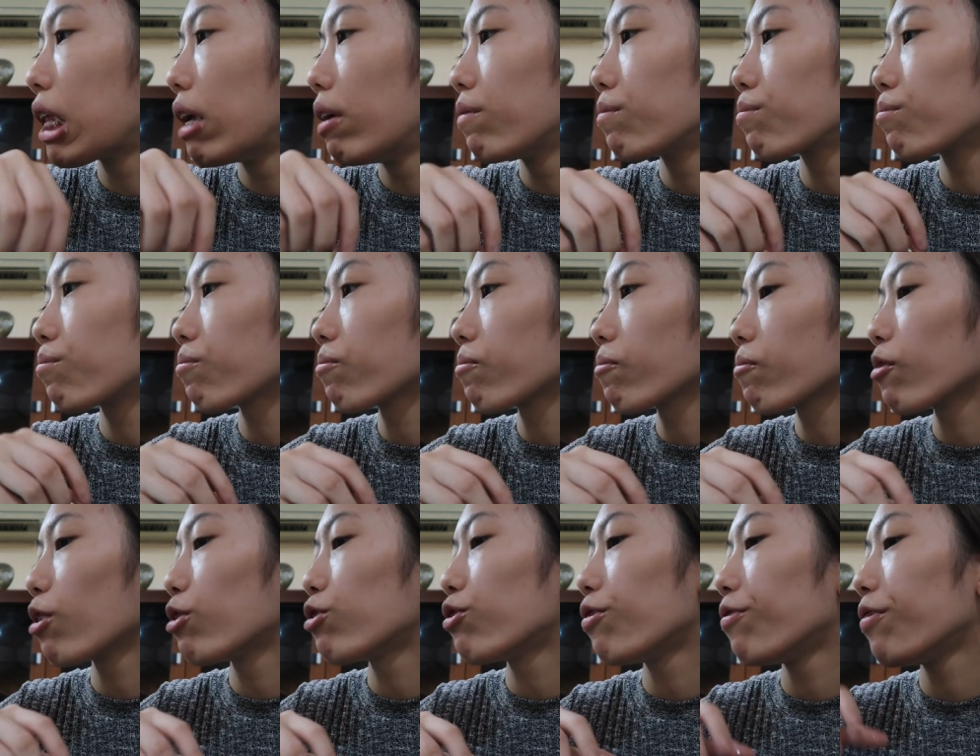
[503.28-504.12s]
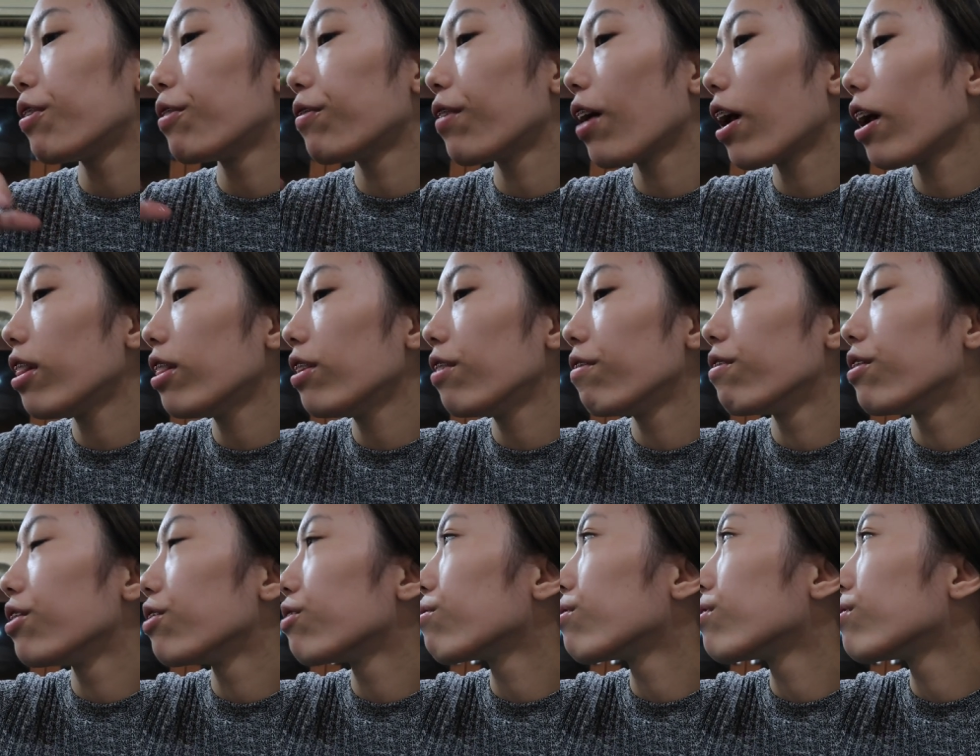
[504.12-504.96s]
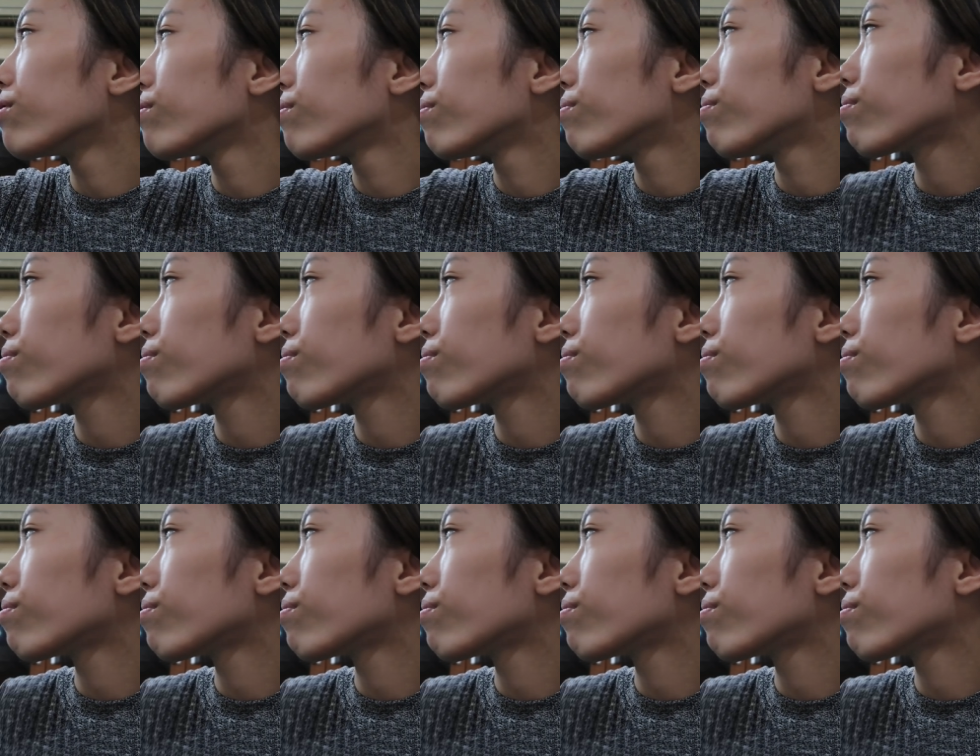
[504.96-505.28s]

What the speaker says: Not your favorite. I love this one.